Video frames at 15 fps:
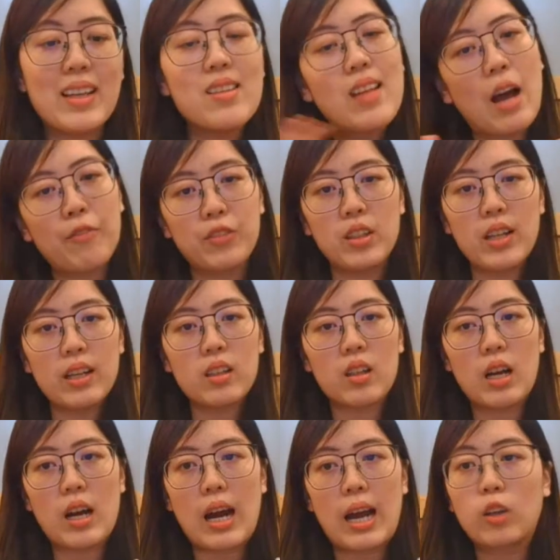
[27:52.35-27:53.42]
Then after
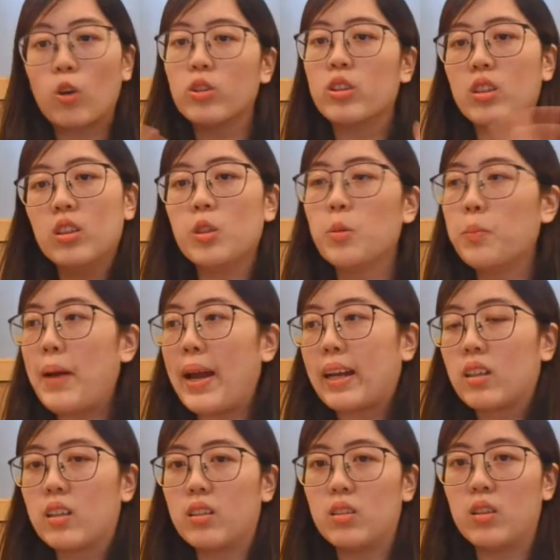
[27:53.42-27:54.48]
that, I continue
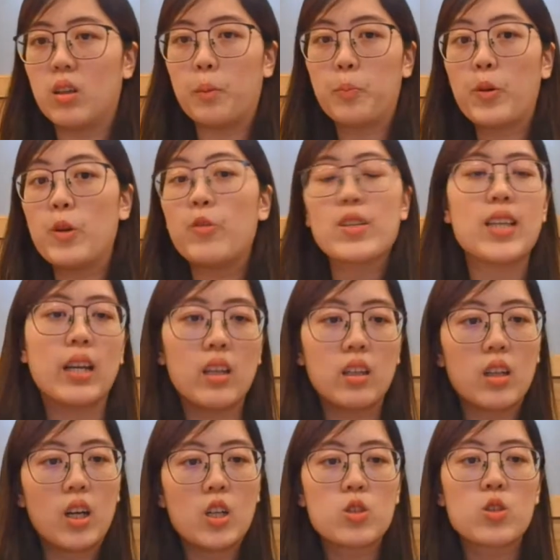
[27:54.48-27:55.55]
back the previous
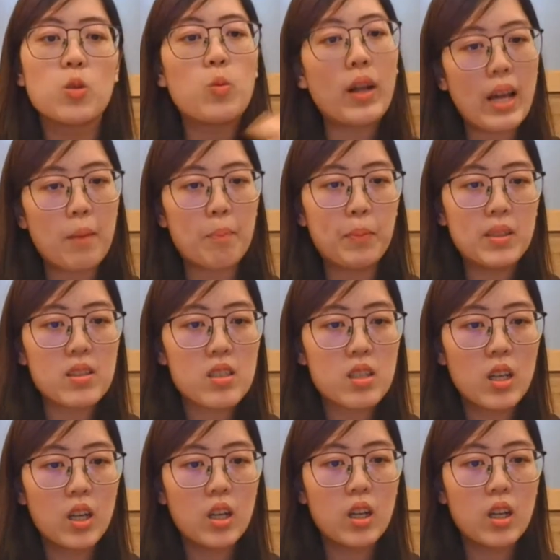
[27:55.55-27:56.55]
diet. So what happens?